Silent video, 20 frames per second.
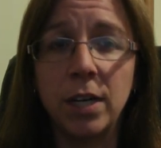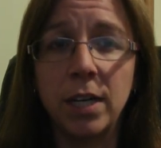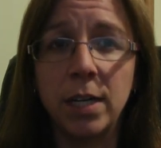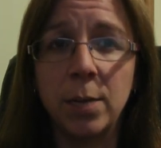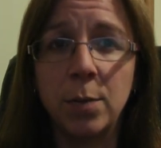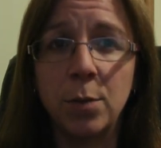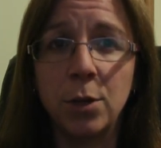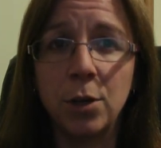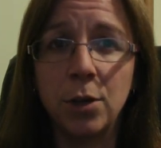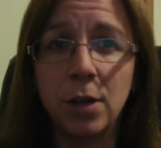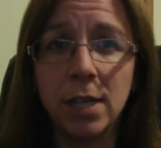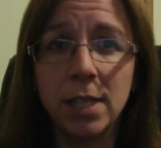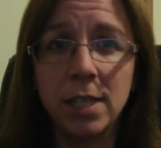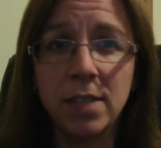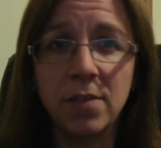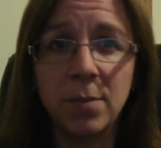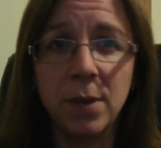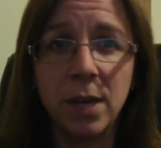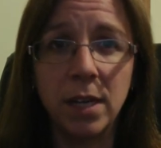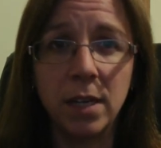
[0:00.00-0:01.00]
in a
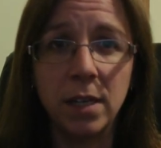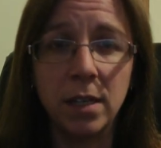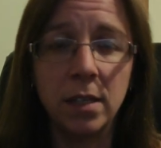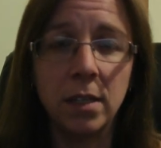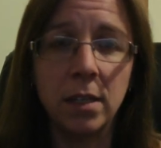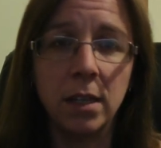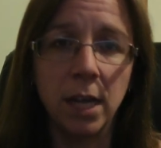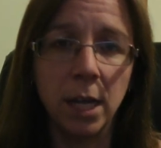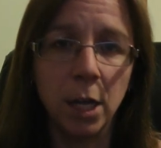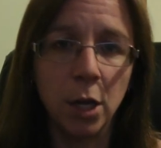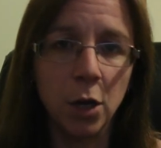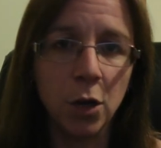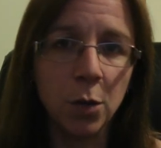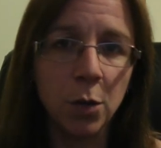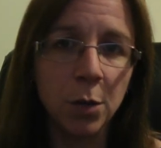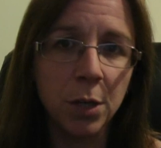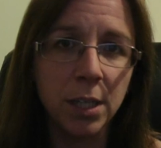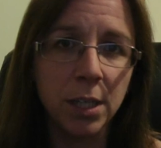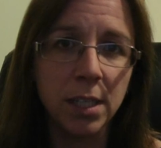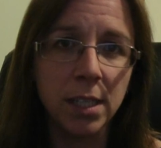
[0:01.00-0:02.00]
progressive manner, like
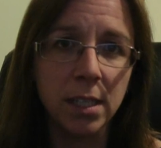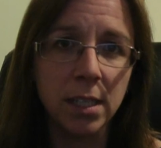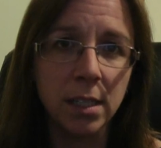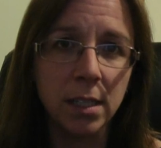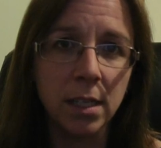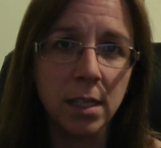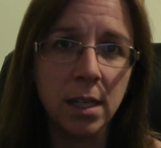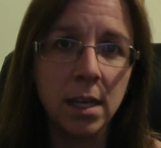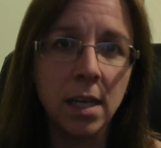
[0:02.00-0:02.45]
Kohlberg did,